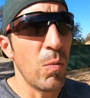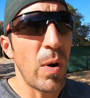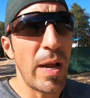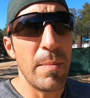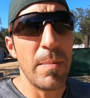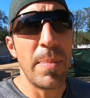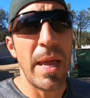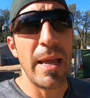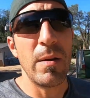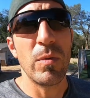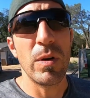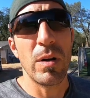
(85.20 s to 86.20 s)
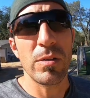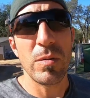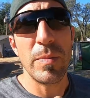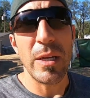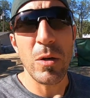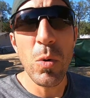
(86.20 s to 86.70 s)
white paint would also
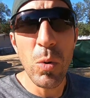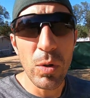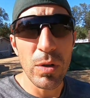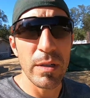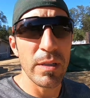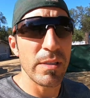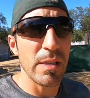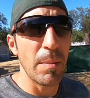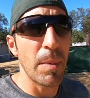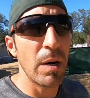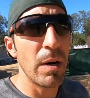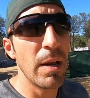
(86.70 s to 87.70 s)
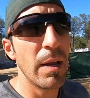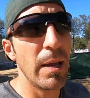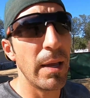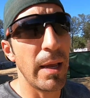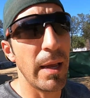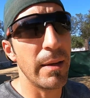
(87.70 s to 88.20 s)
be cooler in the summer,
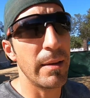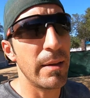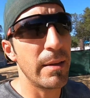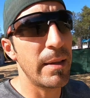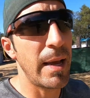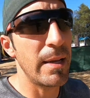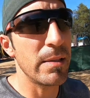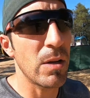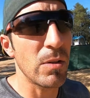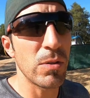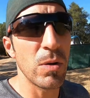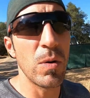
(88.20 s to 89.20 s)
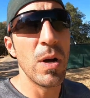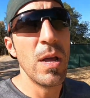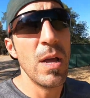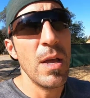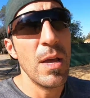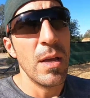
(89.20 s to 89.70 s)
and that is also
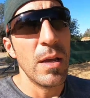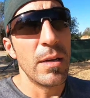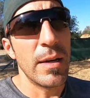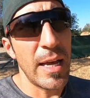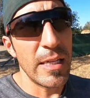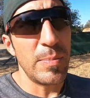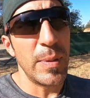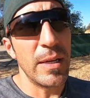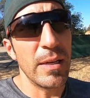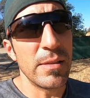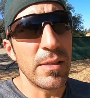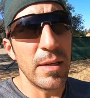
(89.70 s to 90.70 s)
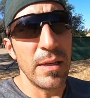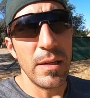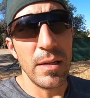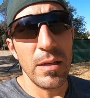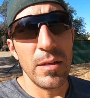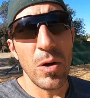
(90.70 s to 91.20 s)
nice because
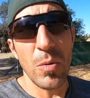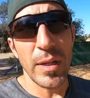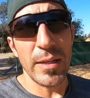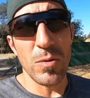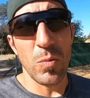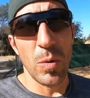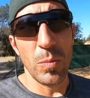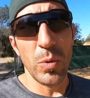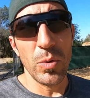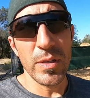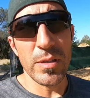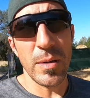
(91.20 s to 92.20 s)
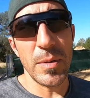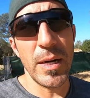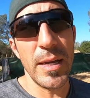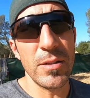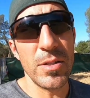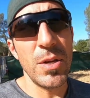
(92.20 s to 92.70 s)
no one likes a warm pool in the summer,
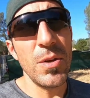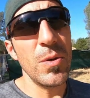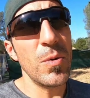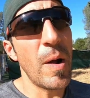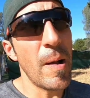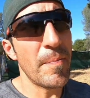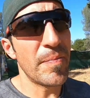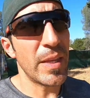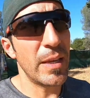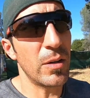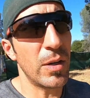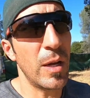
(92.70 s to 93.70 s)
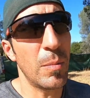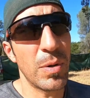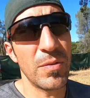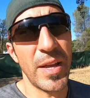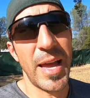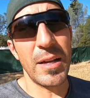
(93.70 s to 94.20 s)
and 2, it'll help
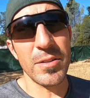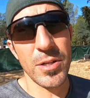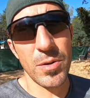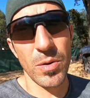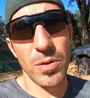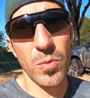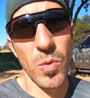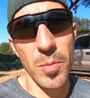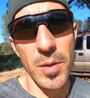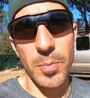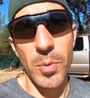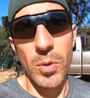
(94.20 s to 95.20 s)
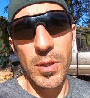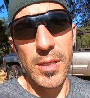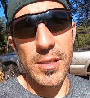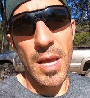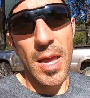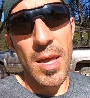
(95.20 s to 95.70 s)
prevent algae growth. The warmer the pool
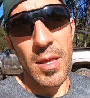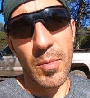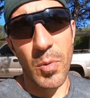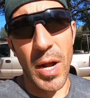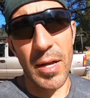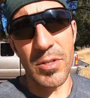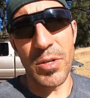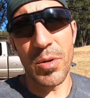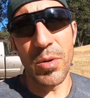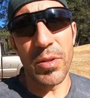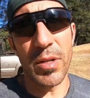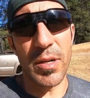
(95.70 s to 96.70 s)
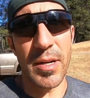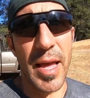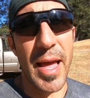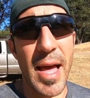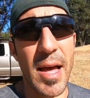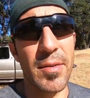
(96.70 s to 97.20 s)
is, the more algae growth you're going to
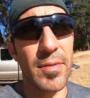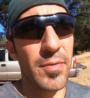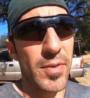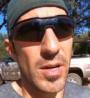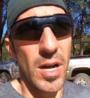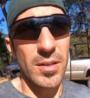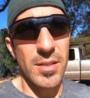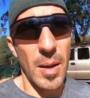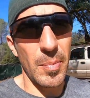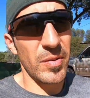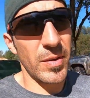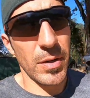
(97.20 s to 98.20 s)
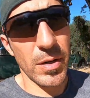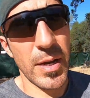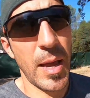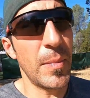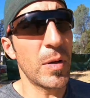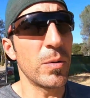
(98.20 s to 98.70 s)
have if you're not on top of your
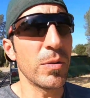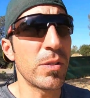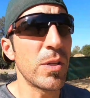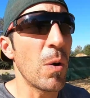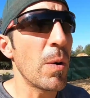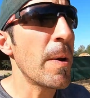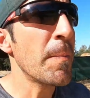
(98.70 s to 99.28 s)
chemicals. So